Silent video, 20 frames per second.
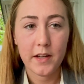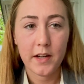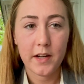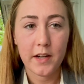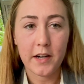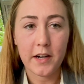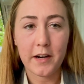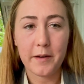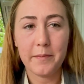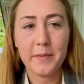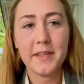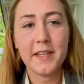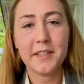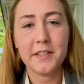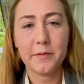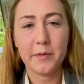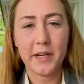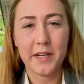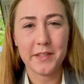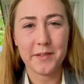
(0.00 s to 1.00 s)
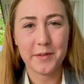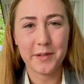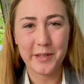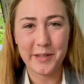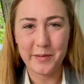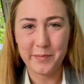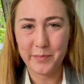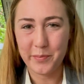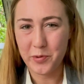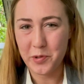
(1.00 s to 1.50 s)
Um, and that's why it's really
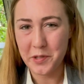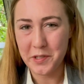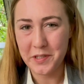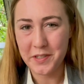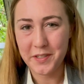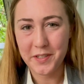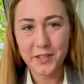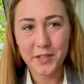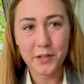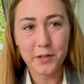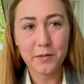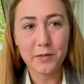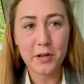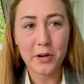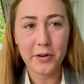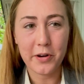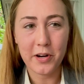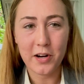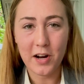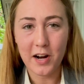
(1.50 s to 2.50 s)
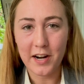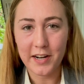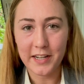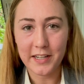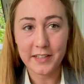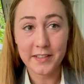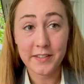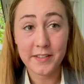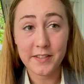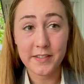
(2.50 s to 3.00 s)
important to know your
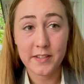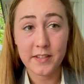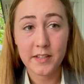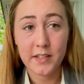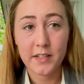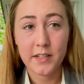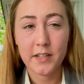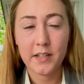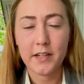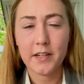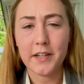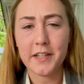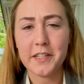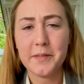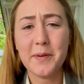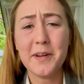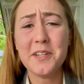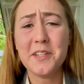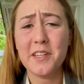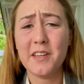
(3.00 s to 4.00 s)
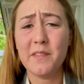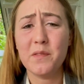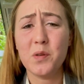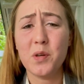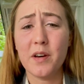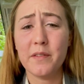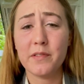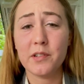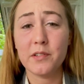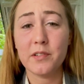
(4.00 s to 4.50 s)
audience, uh, especially if you
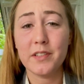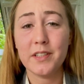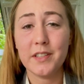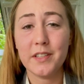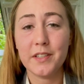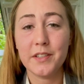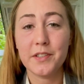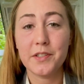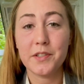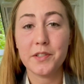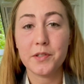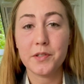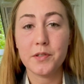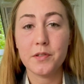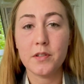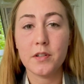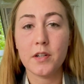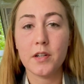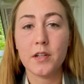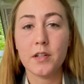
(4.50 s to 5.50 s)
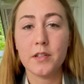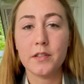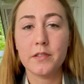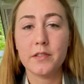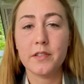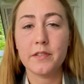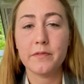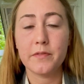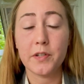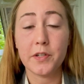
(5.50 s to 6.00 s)
have a really or
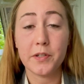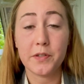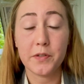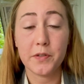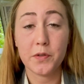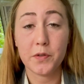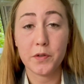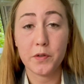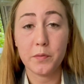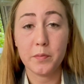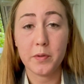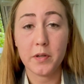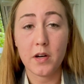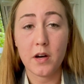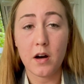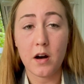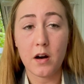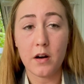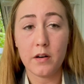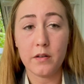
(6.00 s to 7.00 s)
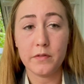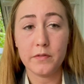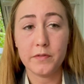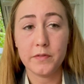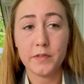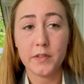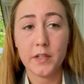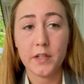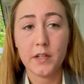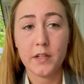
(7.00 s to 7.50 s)
diverse group
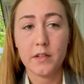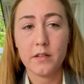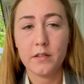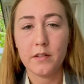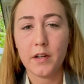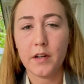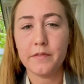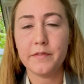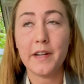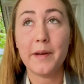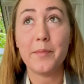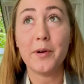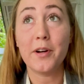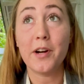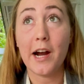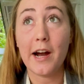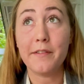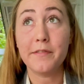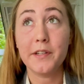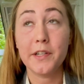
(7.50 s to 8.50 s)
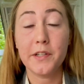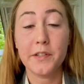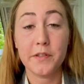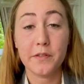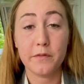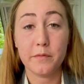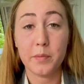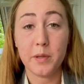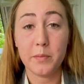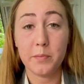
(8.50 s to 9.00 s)
of, of demographics
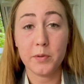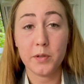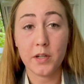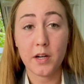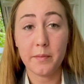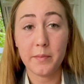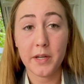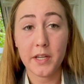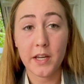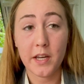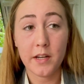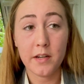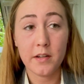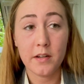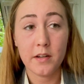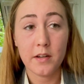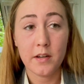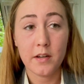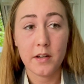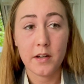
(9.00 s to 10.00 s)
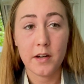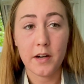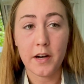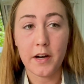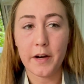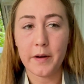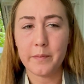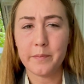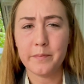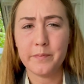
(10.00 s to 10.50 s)
of people coming in.
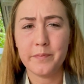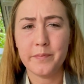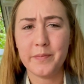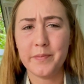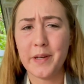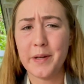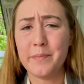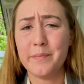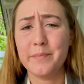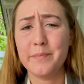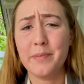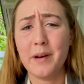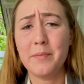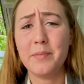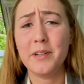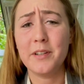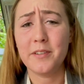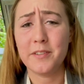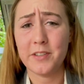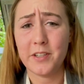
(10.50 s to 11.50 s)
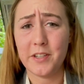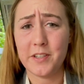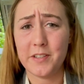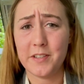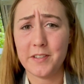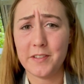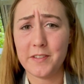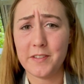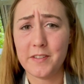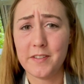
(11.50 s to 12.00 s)
Um, and public
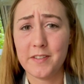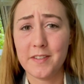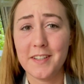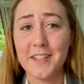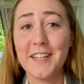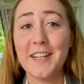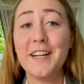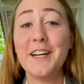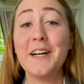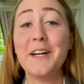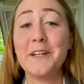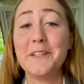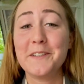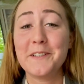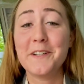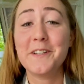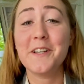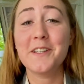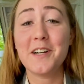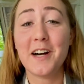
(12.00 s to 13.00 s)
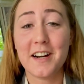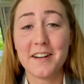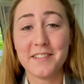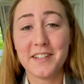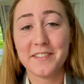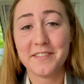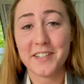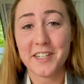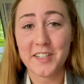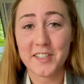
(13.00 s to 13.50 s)
relations there's a lot of
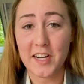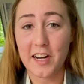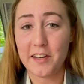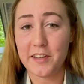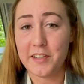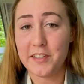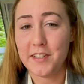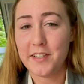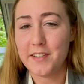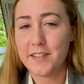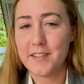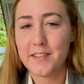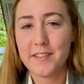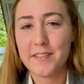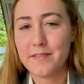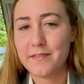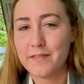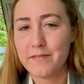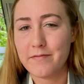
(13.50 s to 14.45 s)
different challenges